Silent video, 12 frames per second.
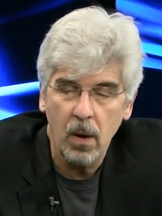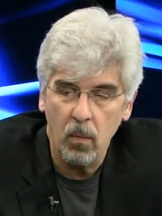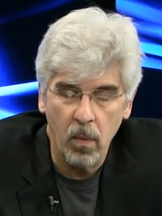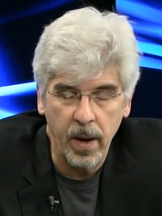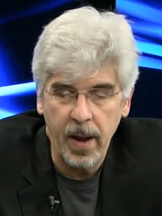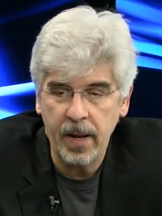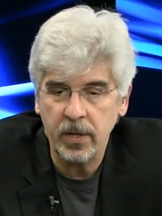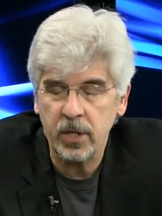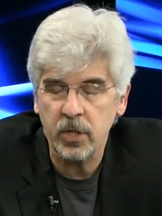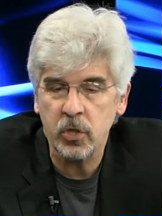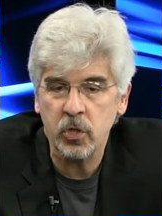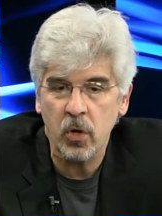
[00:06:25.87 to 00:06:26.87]
right at
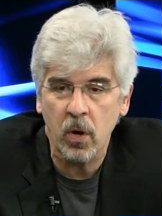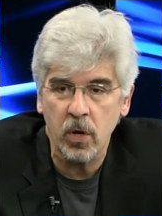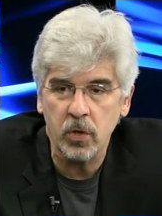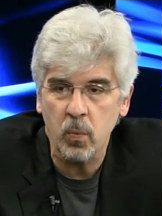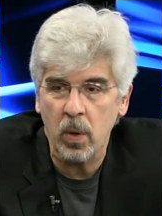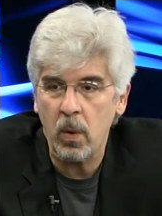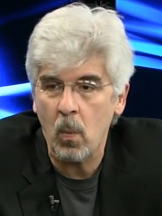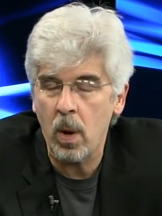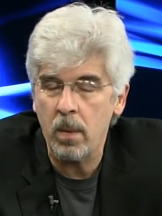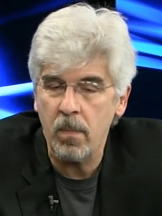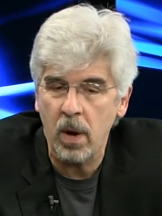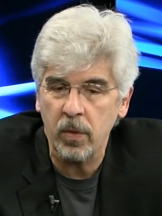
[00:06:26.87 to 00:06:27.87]
discharge, one at
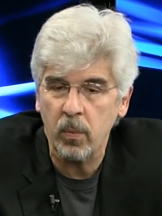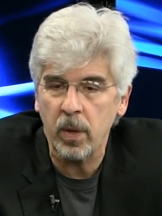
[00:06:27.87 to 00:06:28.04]
one month,